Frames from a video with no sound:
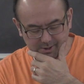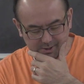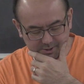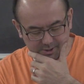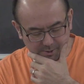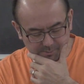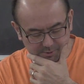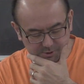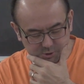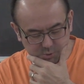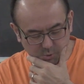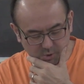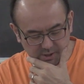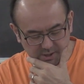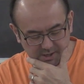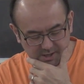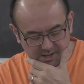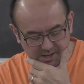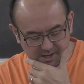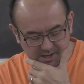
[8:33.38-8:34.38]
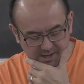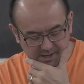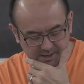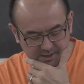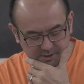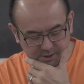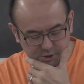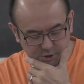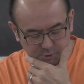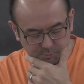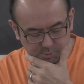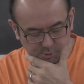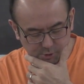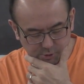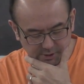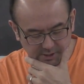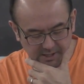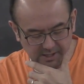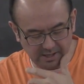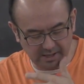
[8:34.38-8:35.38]
Number 29, cube
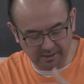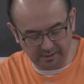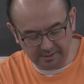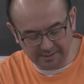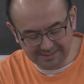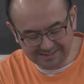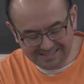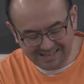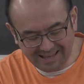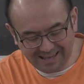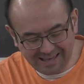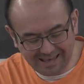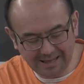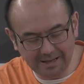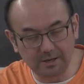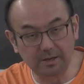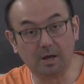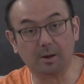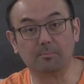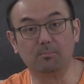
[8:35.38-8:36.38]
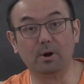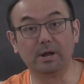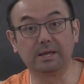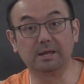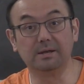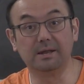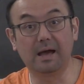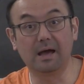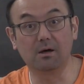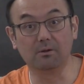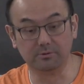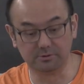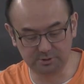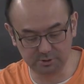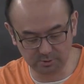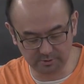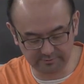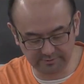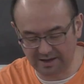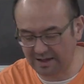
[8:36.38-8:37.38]
root again. 10, break it down,
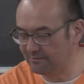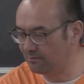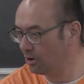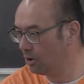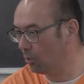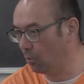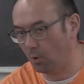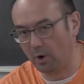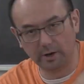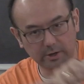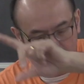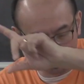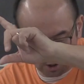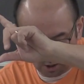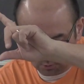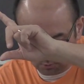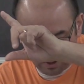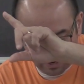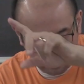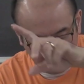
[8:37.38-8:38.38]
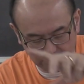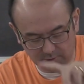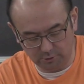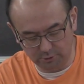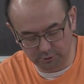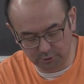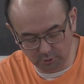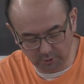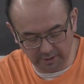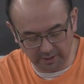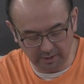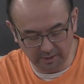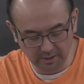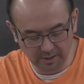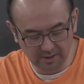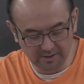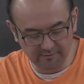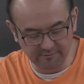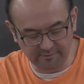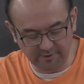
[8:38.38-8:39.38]
2 and 5. 1 long radical, do
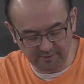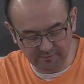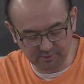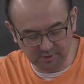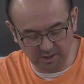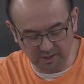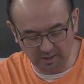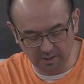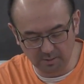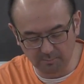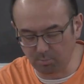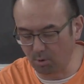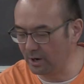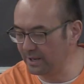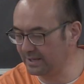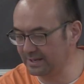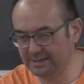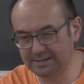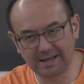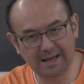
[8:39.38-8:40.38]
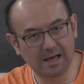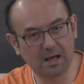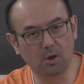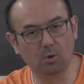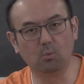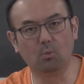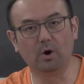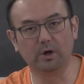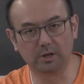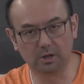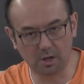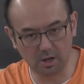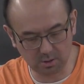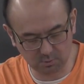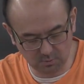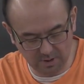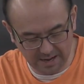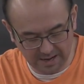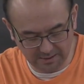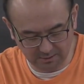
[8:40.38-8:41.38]
it. 50, break it down, 1
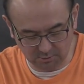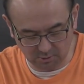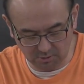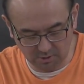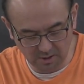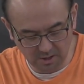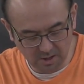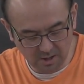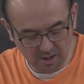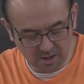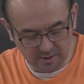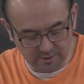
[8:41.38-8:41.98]
long radical.